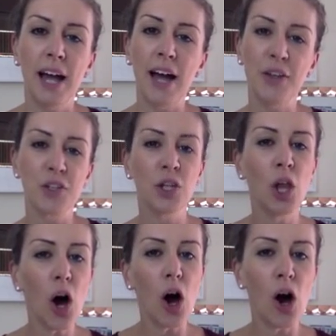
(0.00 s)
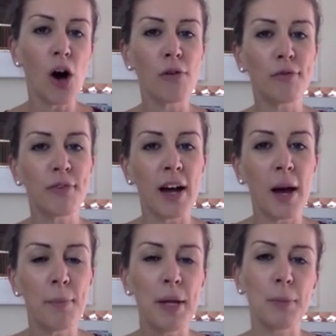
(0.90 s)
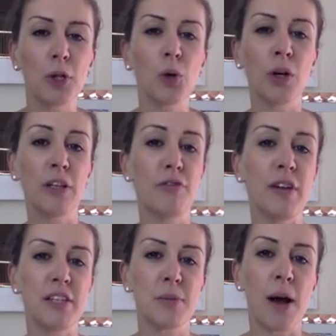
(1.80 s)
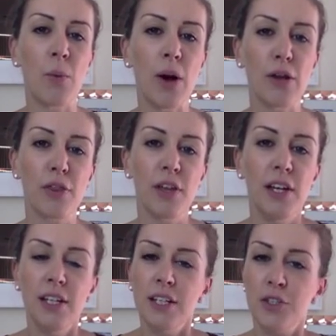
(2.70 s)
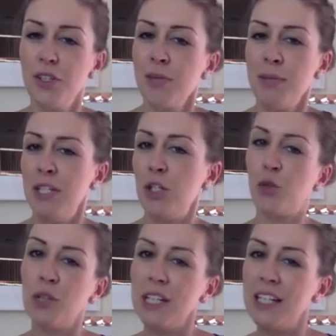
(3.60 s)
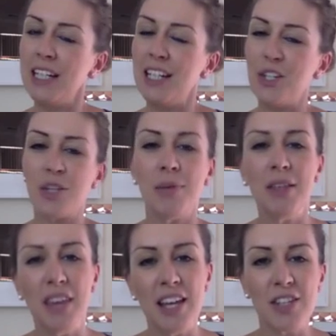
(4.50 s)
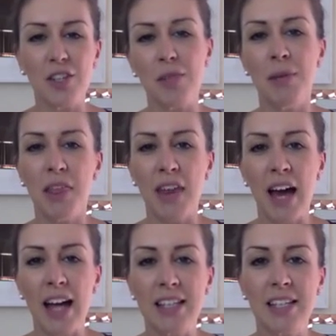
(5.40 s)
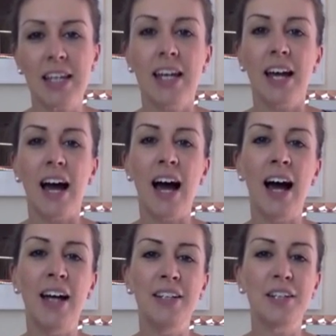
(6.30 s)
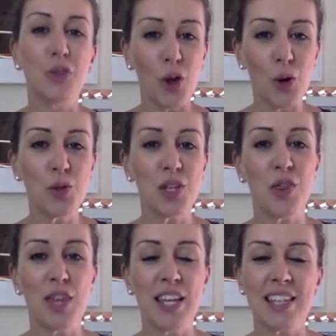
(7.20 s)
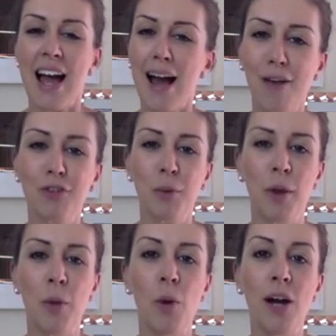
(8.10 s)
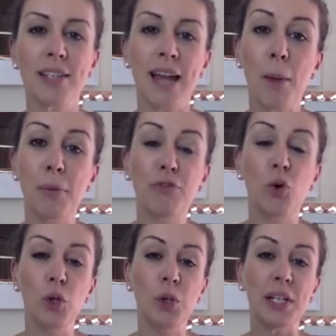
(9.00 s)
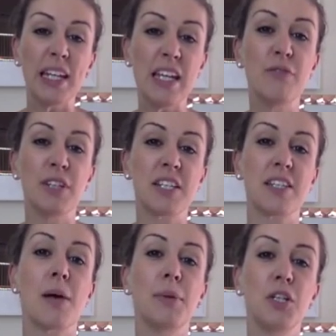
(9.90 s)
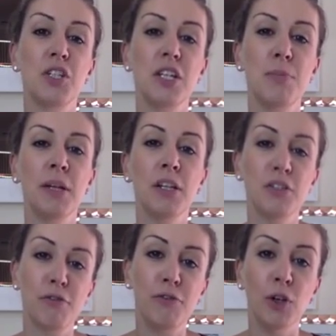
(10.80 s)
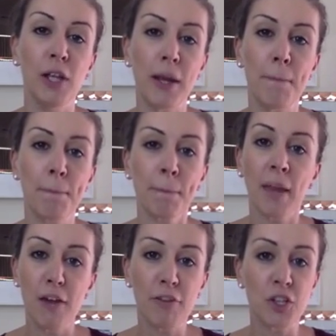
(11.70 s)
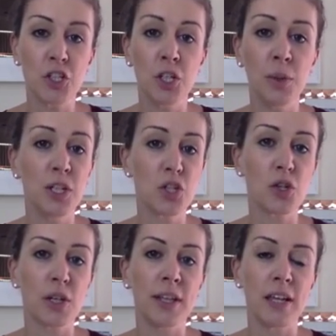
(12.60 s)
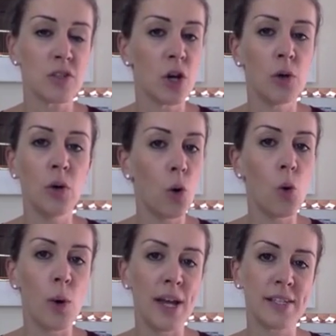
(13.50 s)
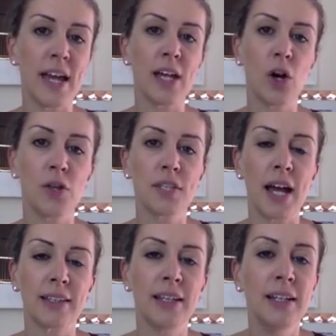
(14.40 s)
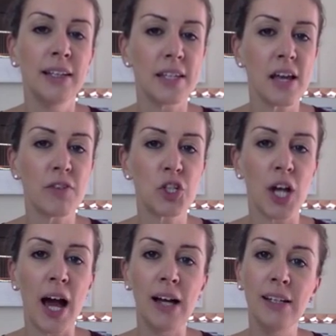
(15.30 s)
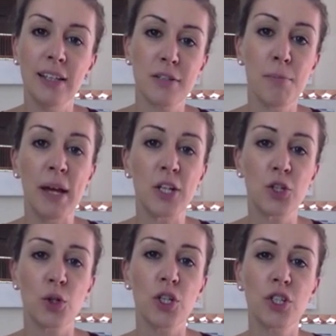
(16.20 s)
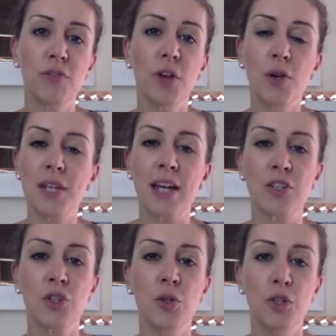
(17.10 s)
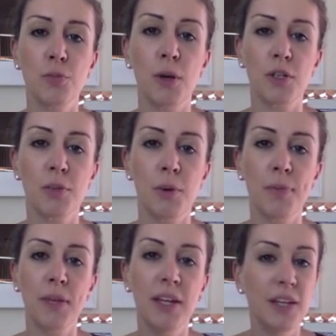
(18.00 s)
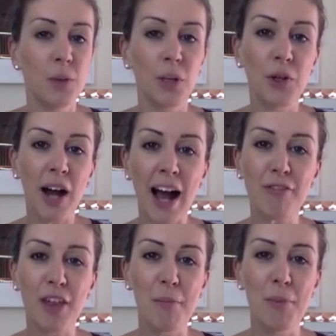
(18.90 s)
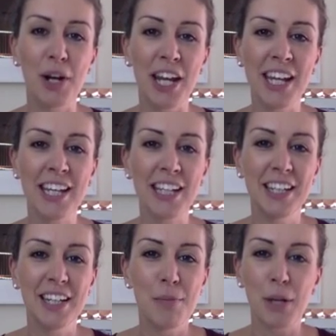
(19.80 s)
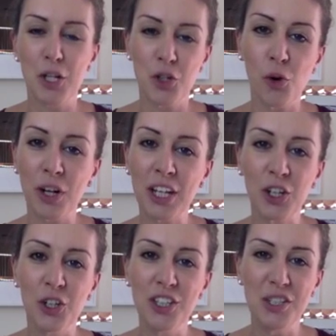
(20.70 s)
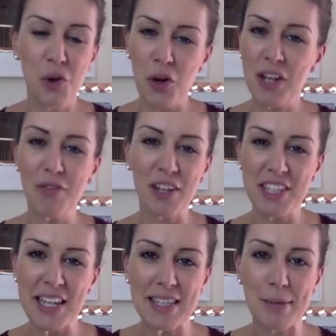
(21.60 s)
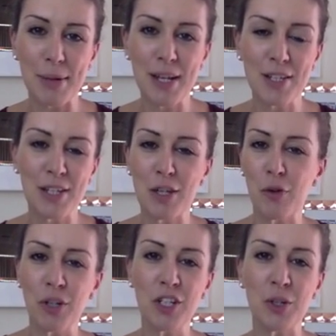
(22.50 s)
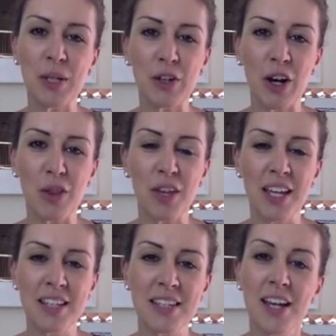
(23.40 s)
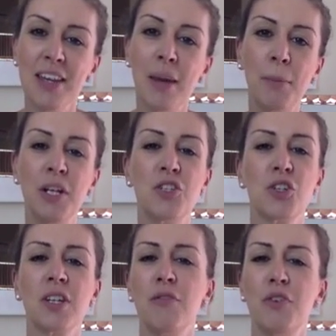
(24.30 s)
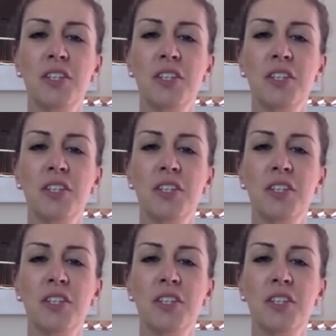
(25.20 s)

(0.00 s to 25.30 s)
And there's a lot of people who are on the fence about wealth. Does it mean you're greedy? Does it mean this? Does it mean that? And those are things that have to be worked out before you can even establish these pillars fully. If that's you and you're stuck in that zone, always get in contact. Let's have a chat. Let's make sure you shift those as soon as possible. When you have that money, because you're already good, you're already a fantastic person, you're already doing great things, that money's just going to